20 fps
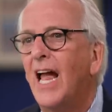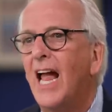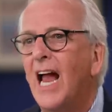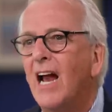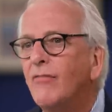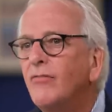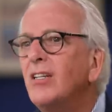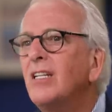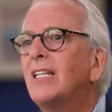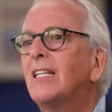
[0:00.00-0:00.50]

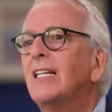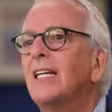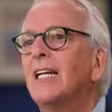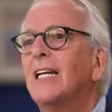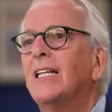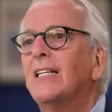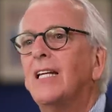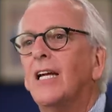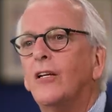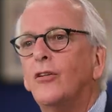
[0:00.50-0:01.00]

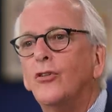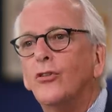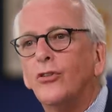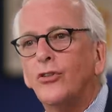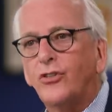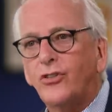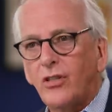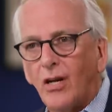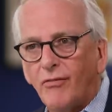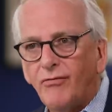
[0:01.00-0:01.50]
everything that you're
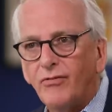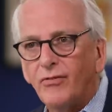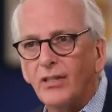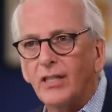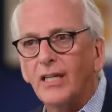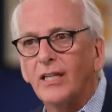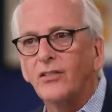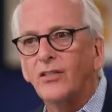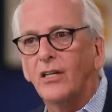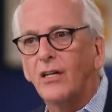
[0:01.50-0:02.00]

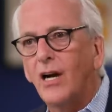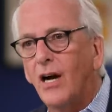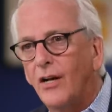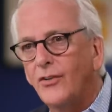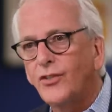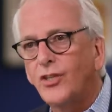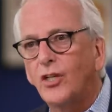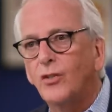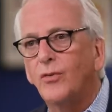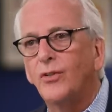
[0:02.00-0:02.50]
suffering as a
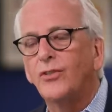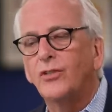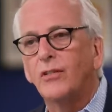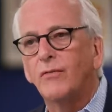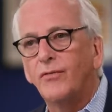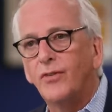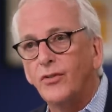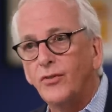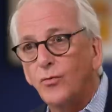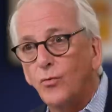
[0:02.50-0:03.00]
consequence
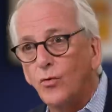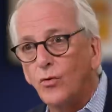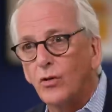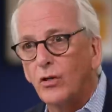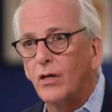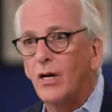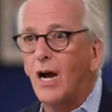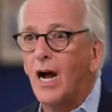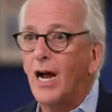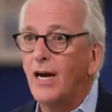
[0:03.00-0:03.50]
of this
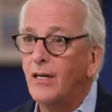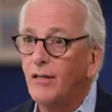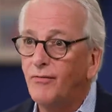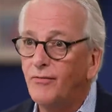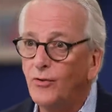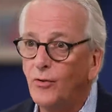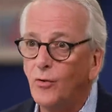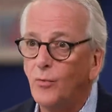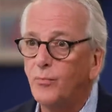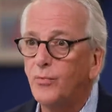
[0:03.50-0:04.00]
war, higher
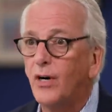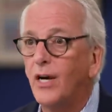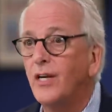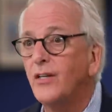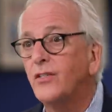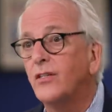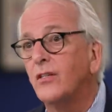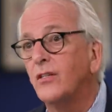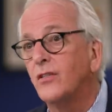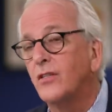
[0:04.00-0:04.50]
fuel
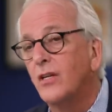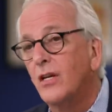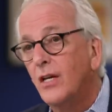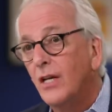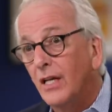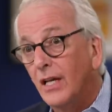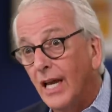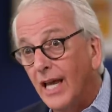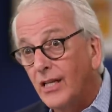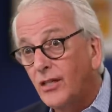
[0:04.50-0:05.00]
prices,
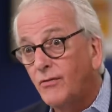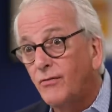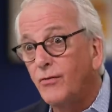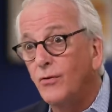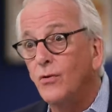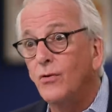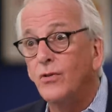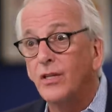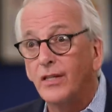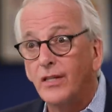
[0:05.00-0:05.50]
less
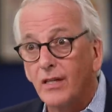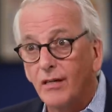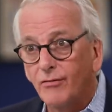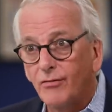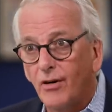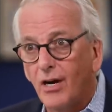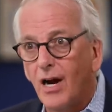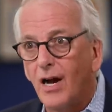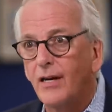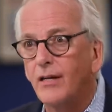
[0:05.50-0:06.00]
food, and
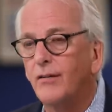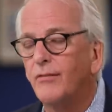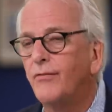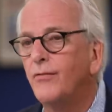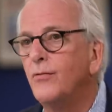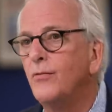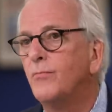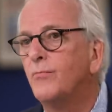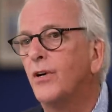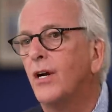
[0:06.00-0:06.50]
therefore higher
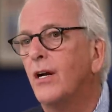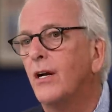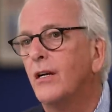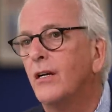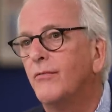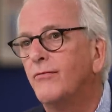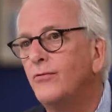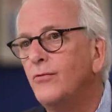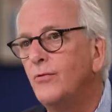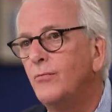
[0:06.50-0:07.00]
food, pri
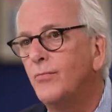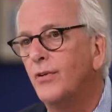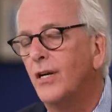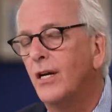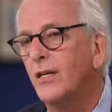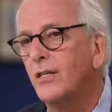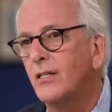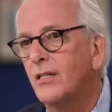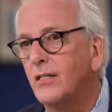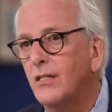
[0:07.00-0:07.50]
uh, food
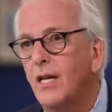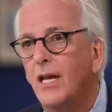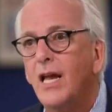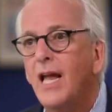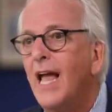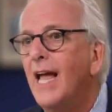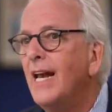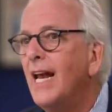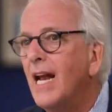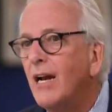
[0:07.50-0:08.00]
prices,
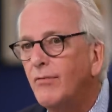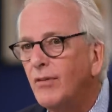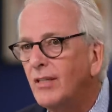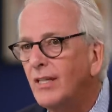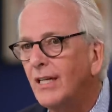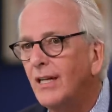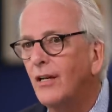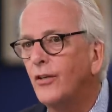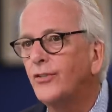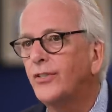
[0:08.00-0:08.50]
and
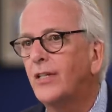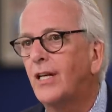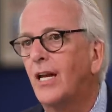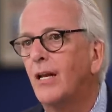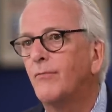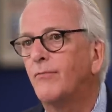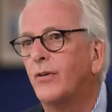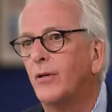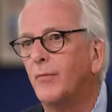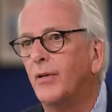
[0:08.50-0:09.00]
everything else that
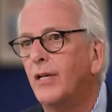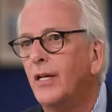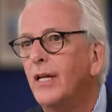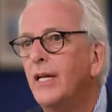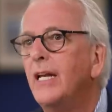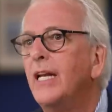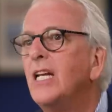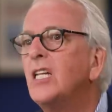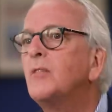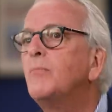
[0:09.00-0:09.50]
came from it,
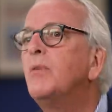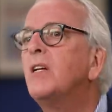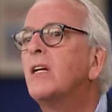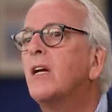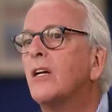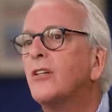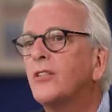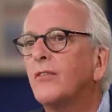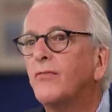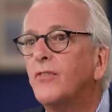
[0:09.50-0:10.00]
is
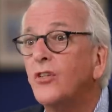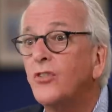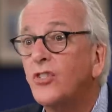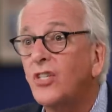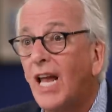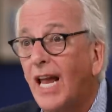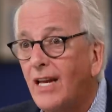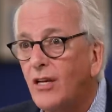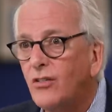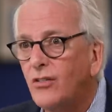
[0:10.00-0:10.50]
because of the
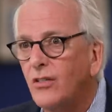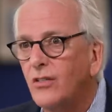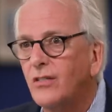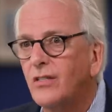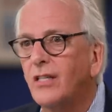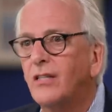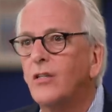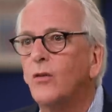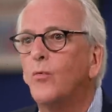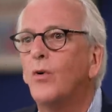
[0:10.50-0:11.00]
sanctions
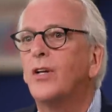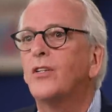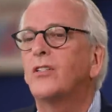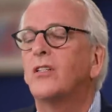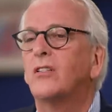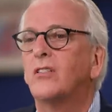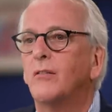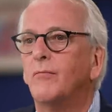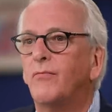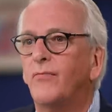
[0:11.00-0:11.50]
that the West
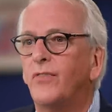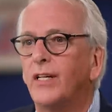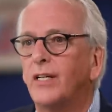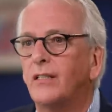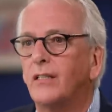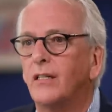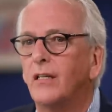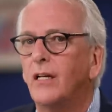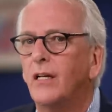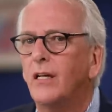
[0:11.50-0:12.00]
has
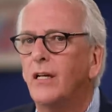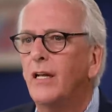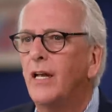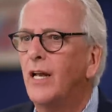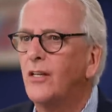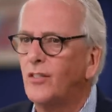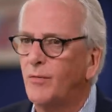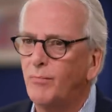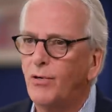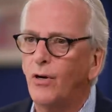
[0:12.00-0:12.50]
inflicted,
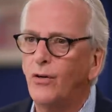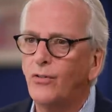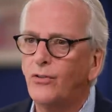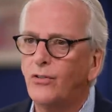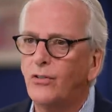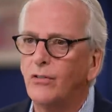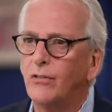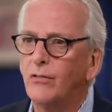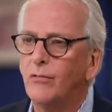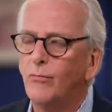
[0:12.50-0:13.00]
as opposed
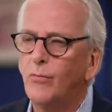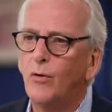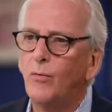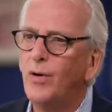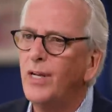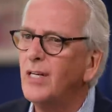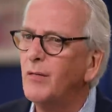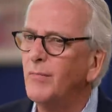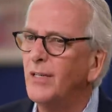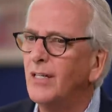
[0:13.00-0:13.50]
to, well,
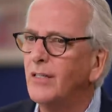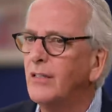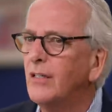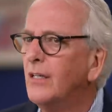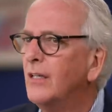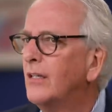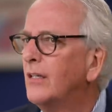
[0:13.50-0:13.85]
wait a minute,